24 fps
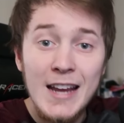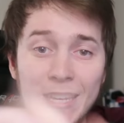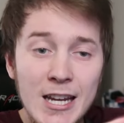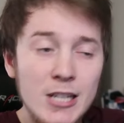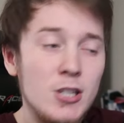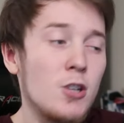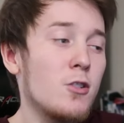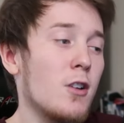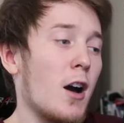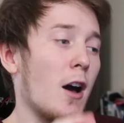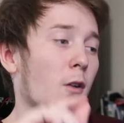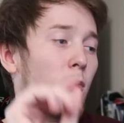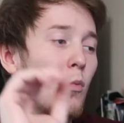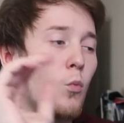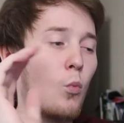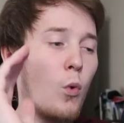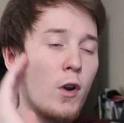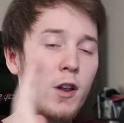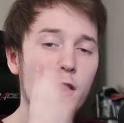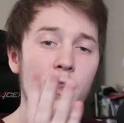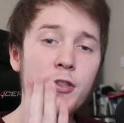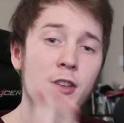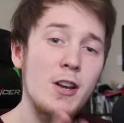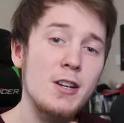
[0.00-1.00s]
kid you not,
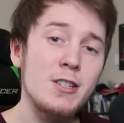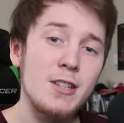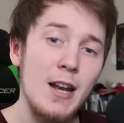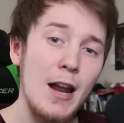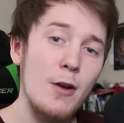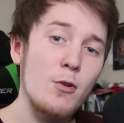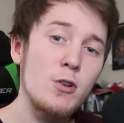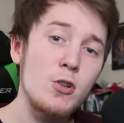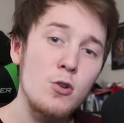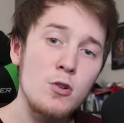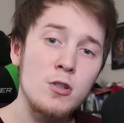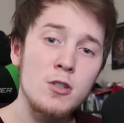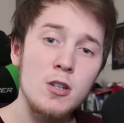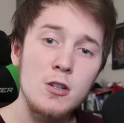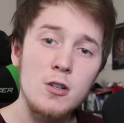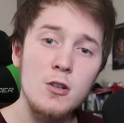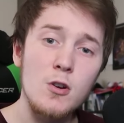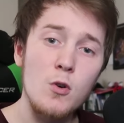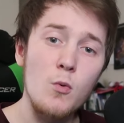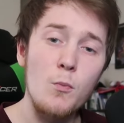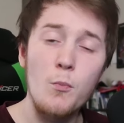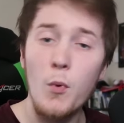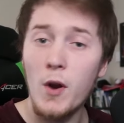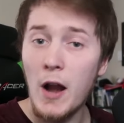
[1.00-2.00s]
one of the things that I used to
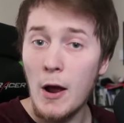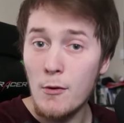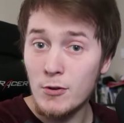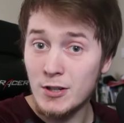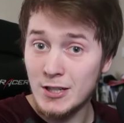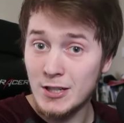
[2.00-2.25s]
do when I